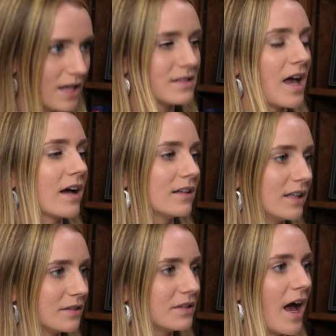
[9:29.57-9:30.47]

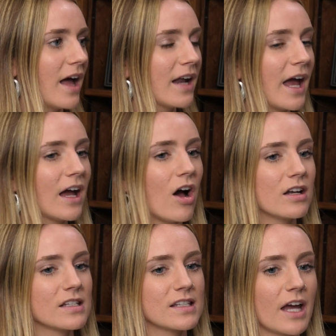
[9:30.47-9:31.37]
Exactly. Yeah. And I
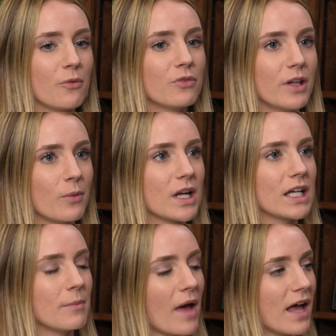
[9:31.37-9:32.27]
really want to
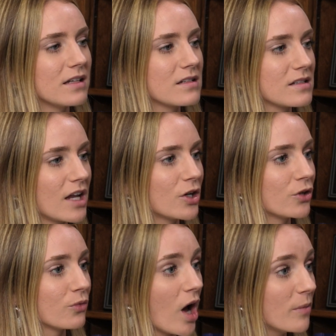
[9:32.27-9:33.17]
commend
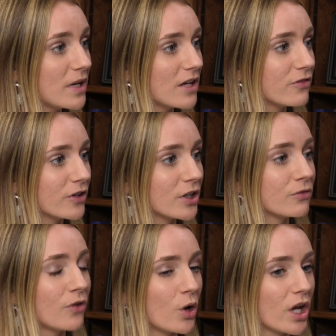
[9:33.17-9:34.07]
Senator Romney for
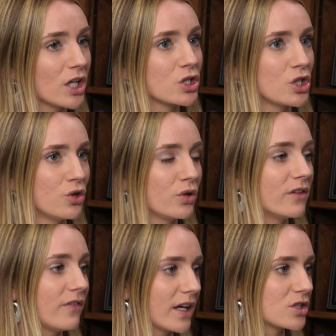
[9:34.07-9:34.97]
voting to
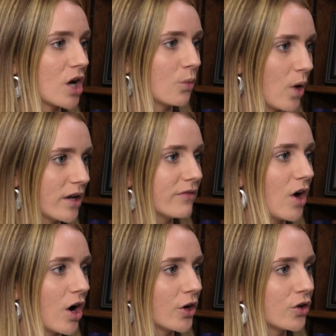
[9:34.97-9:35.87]
convict on one of
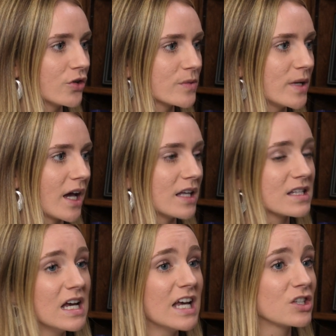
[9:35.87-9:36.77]
the articles
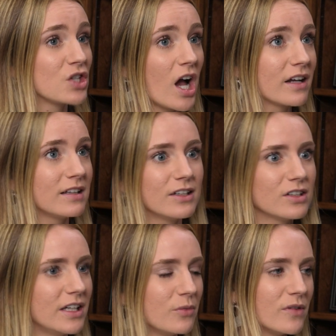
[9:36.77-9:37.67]
because it's not
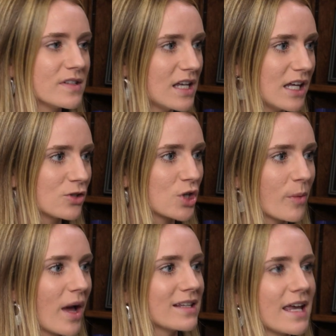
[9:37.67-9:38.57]
clearly we've seen
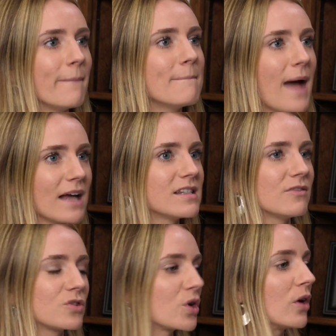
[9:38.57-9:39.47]
Trump has a
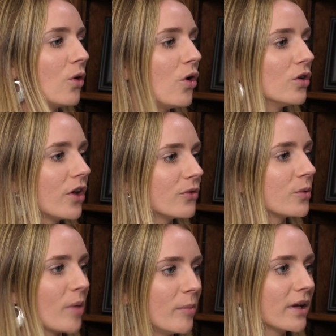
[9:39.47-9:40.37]
massive stranglehold on the
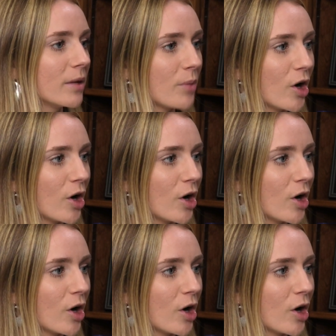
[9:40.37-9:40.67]
Republican